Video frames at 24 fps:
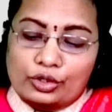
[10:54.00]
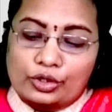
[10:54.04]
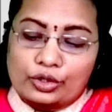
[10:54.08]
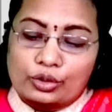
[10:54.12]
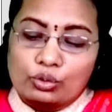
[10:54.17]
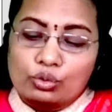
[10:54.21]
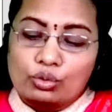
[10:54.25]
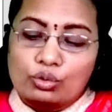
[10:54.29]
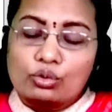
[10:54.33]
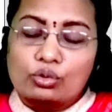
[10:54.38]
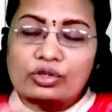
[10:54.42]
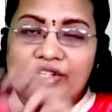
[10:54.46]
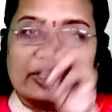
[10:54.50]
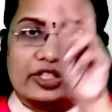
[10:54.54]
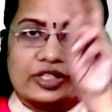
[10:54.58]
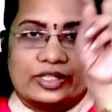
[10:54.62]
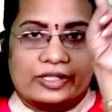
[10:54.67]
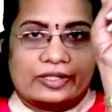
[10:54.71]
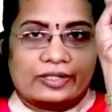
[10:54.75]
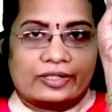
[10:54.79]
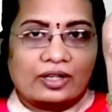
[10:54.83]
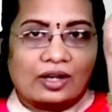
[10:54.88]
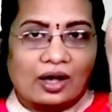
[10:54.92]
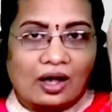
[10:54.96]
2
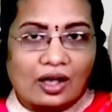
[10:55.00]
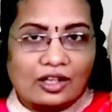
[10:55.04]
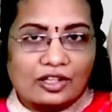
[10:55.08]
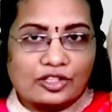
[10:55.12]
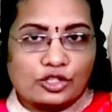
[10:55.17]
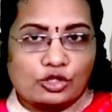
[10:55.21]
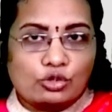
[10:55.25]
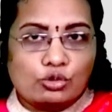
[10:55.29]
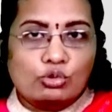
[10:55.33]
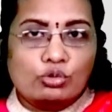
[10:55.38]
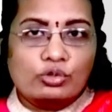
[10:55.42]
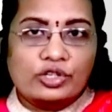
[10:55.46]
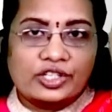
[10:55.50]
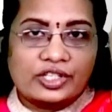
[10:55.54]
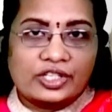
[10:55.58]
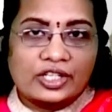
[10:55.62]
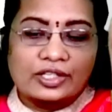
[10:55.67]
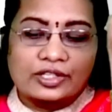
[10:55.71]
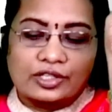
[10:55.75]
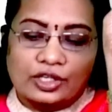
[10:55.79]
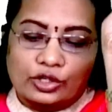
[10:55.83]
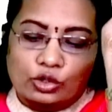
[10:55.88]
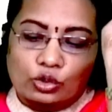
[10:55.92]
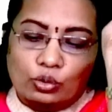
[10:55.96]
digits. Last 2
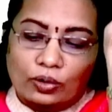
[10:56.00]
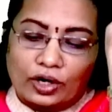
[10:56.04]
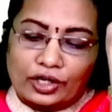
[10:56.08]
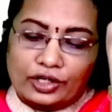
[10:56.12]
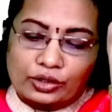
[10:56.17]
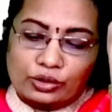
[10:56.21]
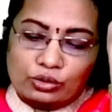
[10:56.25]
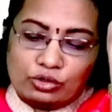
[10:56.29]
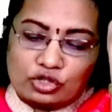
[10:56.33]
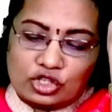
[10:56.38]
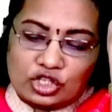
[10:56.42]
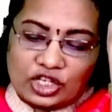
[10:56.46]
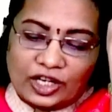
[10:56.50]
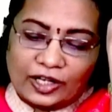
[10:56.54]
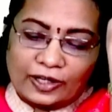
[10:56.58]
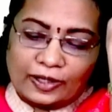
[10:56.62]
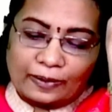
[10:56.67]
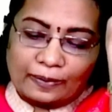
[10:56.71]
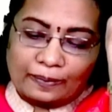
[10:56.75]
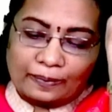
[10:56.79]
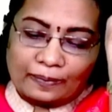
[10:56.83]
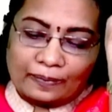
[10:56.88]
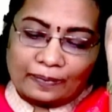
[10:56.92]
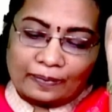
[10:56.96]
digits you want to
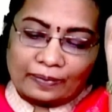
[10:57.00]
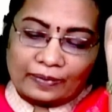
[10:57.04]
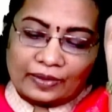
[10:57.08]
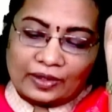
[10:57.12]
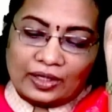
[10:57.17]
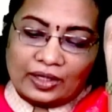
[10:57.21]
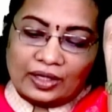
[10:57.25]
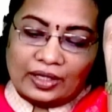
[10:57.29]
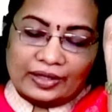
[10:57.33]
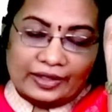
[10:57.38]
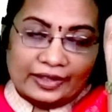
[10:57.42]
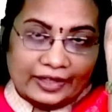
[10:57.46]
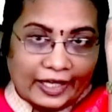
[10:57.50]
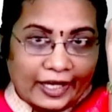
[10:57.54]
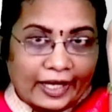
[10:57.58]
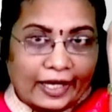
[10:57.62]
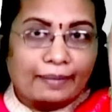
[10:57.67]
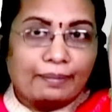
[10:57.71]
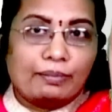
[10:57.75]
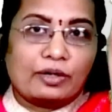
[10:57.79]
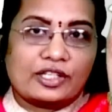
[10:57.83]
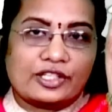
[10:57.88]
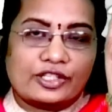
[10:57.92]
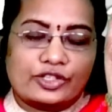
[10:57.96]
check. They
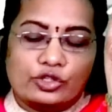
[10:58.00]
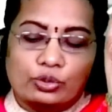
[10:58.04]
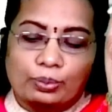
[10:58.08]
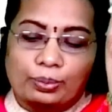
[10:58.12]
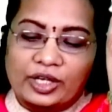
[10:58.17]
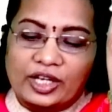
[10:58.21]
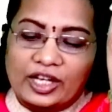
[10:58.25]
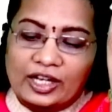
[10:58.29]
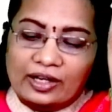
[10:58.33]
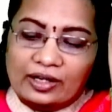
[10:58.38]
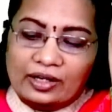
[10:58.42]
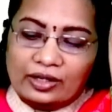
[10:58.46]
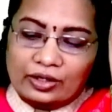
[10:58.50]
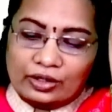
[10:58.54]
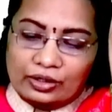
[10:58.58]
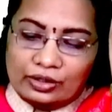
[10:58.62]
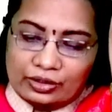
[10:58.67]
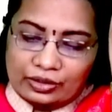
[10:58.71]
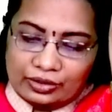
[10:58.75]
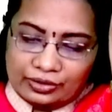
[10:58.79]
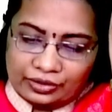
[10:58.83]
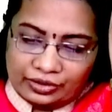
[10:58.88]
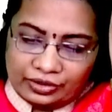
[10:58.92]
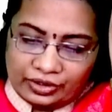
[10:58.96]
must be
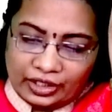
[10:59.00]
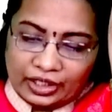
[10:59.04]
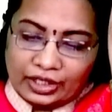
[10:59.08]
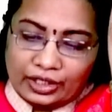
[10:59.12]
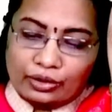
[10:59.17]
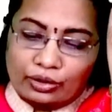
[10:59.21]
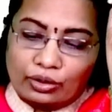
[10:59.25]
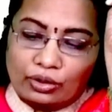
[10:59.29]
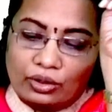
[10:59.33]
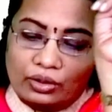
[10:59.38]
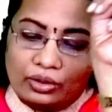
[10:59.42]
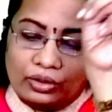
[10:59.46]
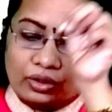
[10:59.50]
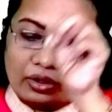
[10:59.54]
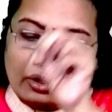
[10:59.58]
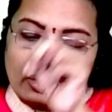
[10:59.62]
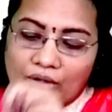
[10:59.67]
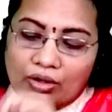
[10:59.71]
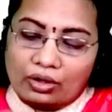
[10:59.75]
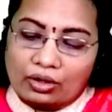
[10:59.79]
0